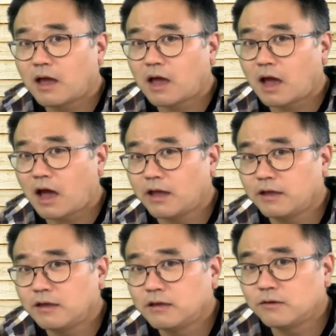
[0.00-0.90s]
I
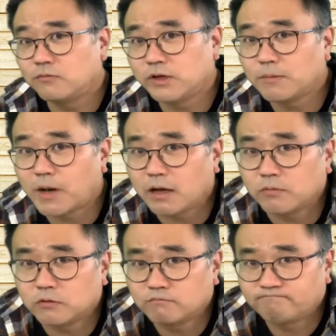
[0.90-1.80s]
read the
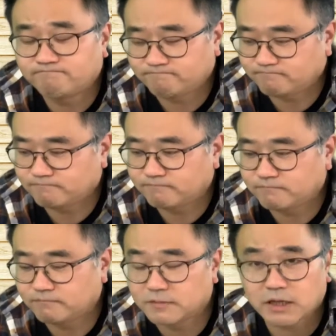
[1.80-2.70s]
Bible.
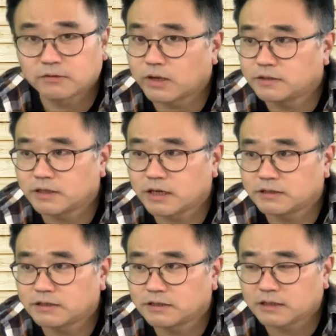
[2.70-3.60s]
That's what it says.
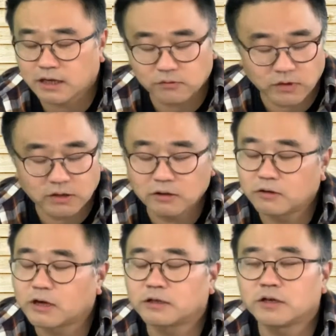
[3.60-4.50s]
And when you
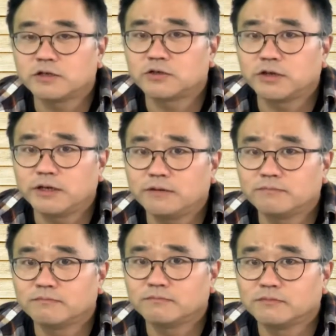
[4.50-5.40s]
look at the history,
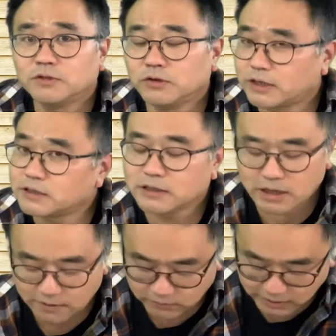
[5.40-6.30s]
you can see the
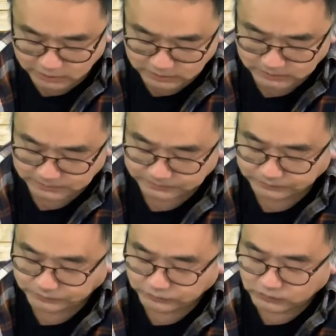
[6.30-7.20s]
evidence.
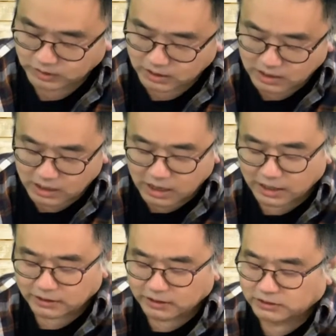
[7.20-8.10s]

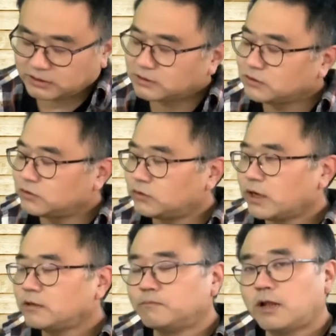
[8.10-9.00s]
And this
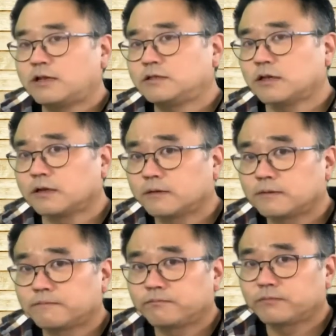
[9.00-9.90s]
great blessing
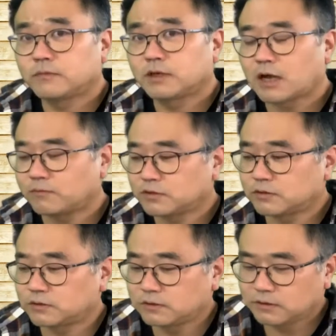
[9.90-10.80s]

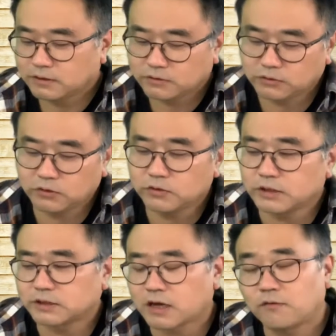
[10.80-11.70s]
comes through
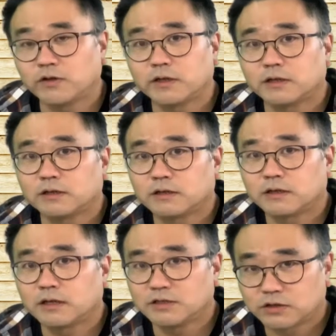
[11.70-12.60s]
this covenant.
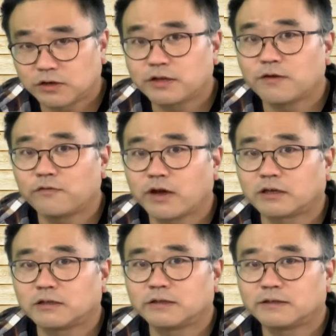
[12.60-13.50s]
It's still in effect.